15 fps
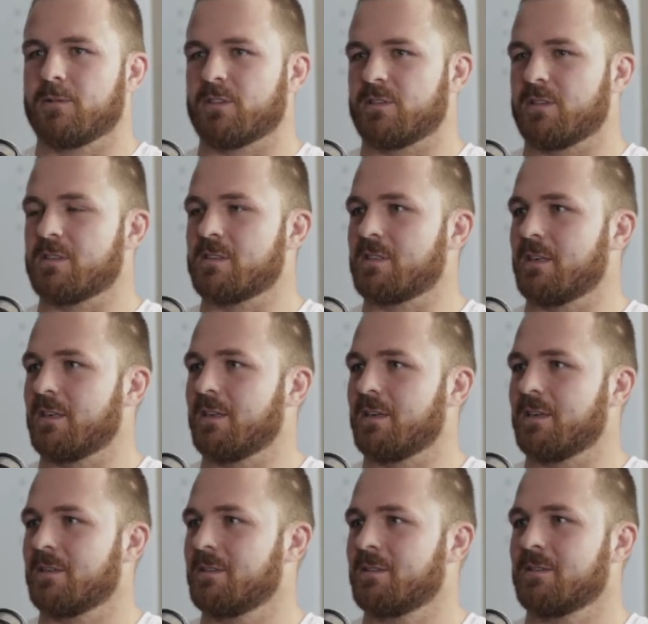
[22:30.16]
just didn't see
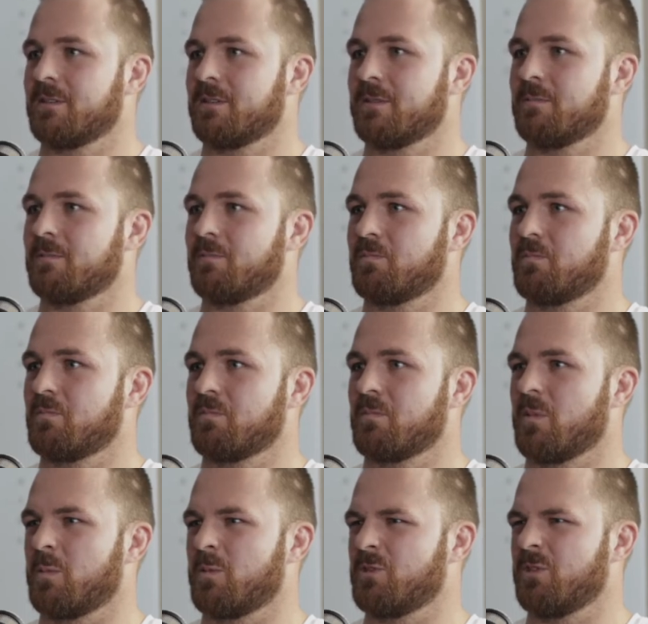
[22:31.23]
the
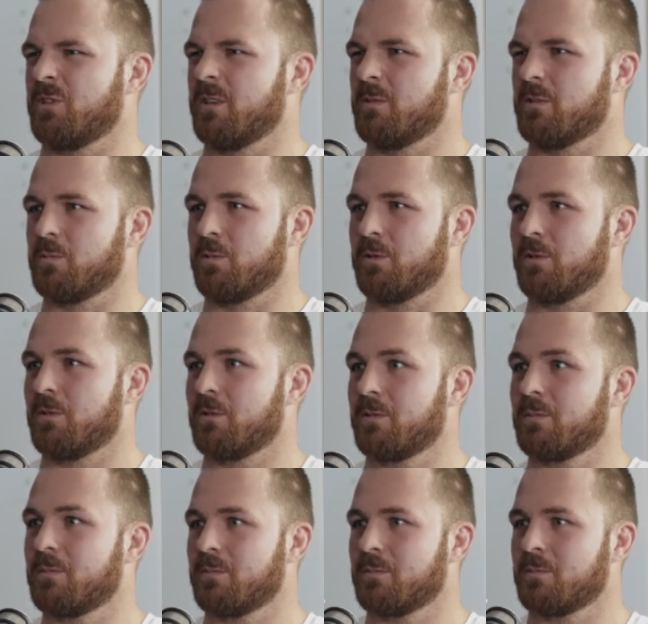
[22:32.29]
opportunity was worth
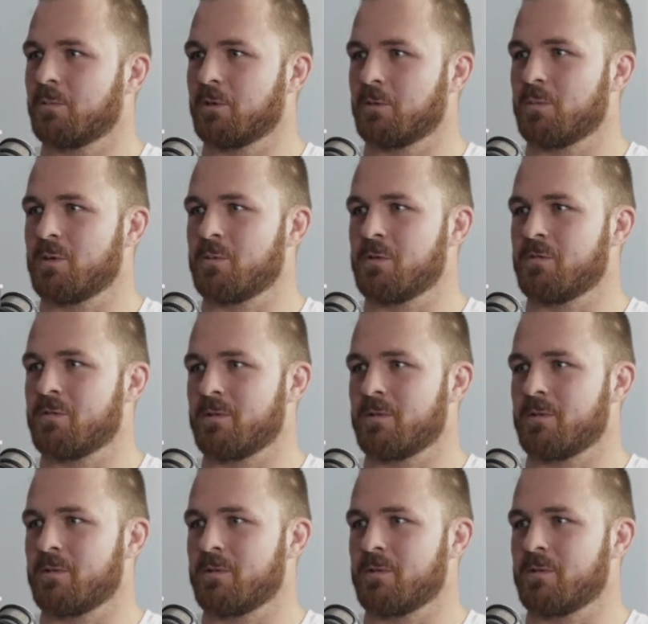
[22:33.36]
me moving